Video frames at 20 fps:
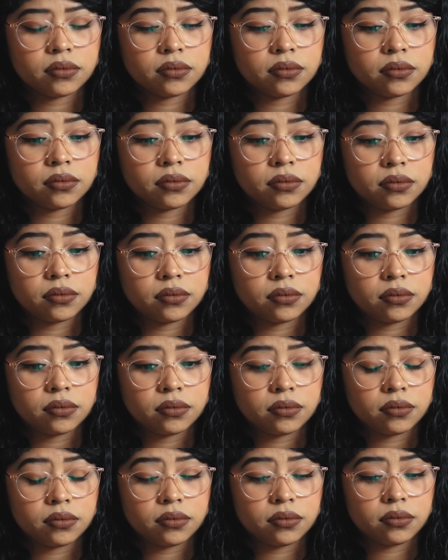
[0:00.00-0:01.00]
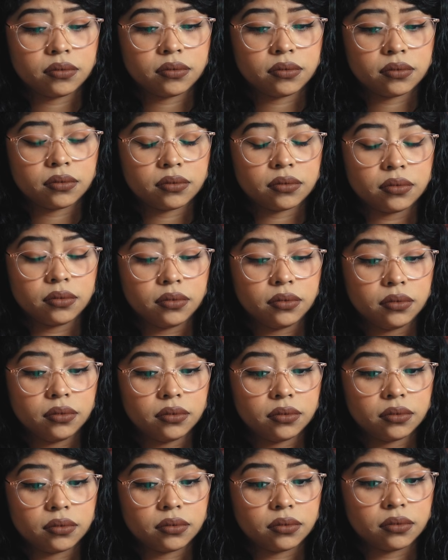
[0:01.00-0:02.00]

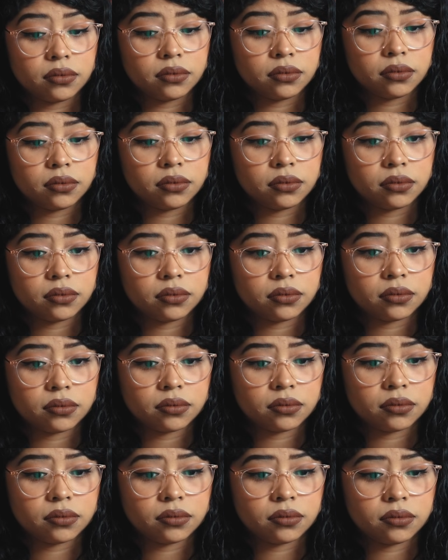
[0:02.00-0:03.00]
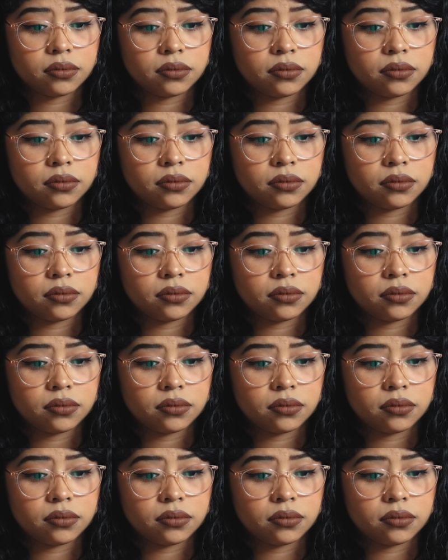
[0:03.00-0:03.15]
(silent)